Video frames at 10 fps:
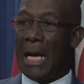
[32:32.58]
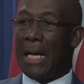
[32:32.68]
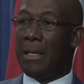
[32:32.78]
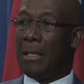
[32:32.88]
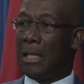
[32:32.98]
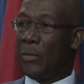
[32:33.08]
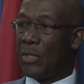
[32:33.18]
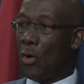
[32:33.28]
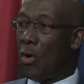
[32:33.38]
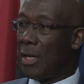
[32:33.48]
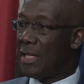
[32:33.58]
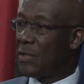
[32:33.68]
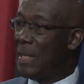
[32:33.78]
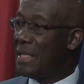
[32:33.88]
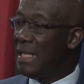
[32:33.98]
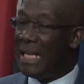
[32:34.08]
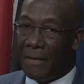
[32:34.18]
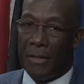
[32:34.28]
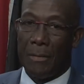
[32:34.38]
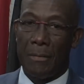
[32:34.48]
And it was August
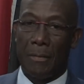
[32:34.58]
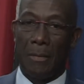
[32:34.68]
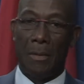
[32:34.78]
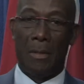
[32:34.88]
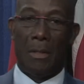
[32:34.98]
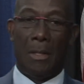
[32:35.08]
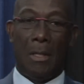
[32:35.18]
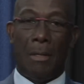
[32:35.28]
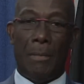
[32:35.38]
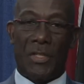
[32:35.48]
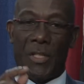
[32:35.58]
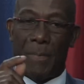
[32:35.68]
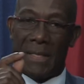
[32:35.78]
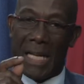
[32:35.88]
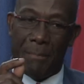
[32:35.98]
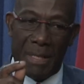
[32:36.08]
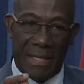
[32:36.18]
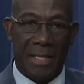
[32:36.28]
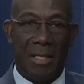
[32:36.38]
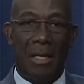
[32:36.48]
2011. Mrs. Prasad
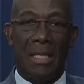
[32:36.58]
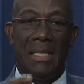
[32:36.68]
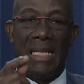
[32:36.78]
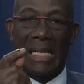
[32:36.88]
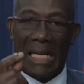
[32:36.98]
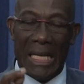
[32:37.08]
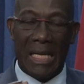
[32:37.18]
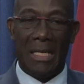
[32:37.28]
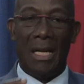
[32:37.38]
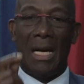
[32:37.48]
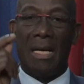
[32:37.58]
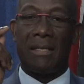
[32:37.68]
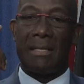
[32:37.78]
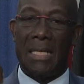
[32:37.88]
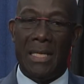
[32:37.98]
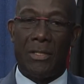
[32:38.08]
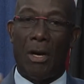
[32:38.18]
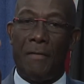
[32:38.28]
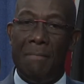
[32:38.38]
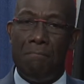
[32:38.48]
Bisesa declared a state
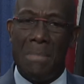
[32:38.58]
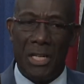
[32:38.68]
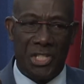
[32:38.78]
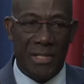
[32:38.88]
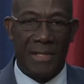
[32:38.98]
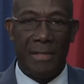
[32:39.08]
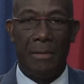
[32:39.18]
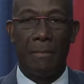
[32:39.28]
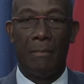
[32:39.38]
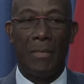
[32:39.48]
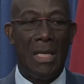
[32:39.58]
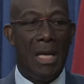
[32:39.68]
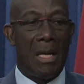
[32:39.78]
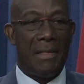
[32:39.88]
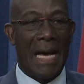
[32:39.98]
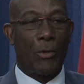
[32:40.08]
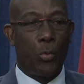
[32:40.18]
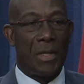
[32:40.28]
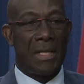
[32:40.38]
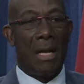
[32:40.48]
of emergency. That
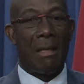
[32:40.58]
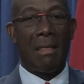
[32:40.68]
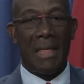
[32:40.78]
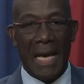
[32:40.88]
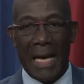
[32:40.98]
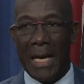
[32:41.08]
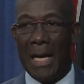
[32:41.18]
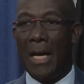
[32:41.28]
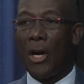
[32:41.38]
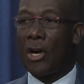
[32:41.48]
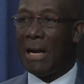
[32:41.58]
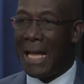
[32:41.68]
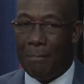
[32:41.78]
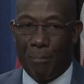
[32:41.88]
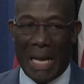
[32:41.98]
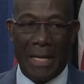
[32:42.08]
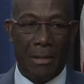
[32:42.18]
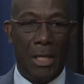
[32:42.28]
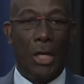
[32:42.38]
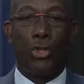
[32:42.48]
was their crime
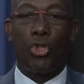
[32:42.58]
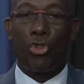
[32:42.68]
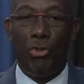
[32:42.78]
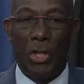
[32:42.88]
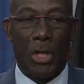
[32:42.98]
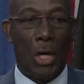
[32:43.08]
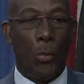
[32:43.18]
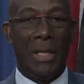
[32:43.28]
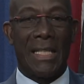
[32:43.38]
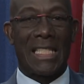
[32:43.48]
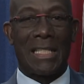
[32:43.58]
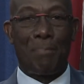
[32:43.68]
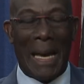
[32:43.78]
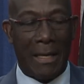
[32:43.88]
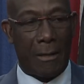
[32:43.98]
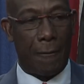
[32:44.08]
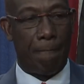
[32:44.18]
plan to treat with this spike.